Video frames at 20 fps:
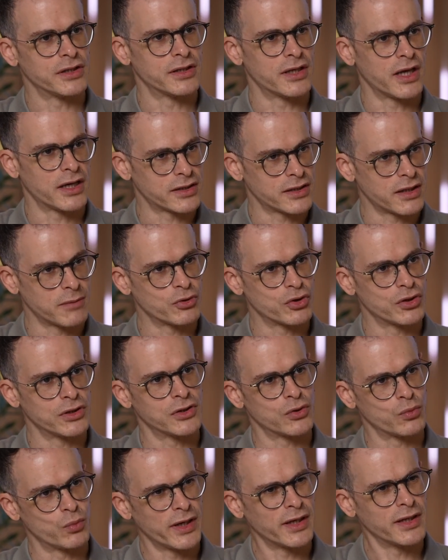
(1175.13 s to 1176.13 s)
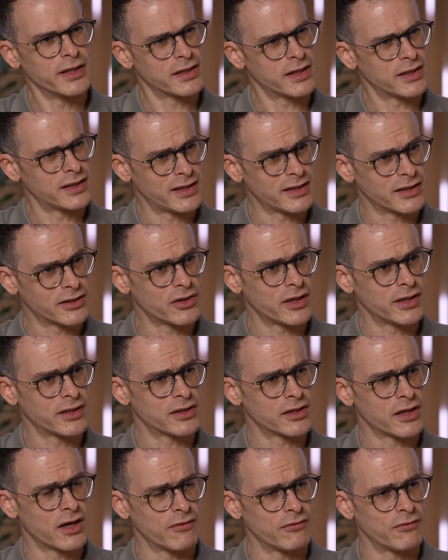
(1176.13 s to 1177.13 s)
the assumptions, weaknesses, and
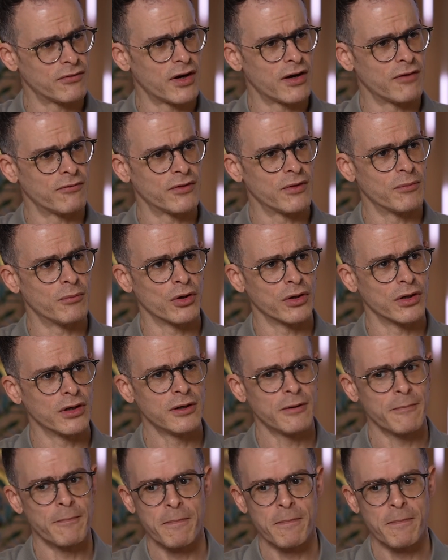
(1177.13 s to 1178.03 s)
strengths of the model.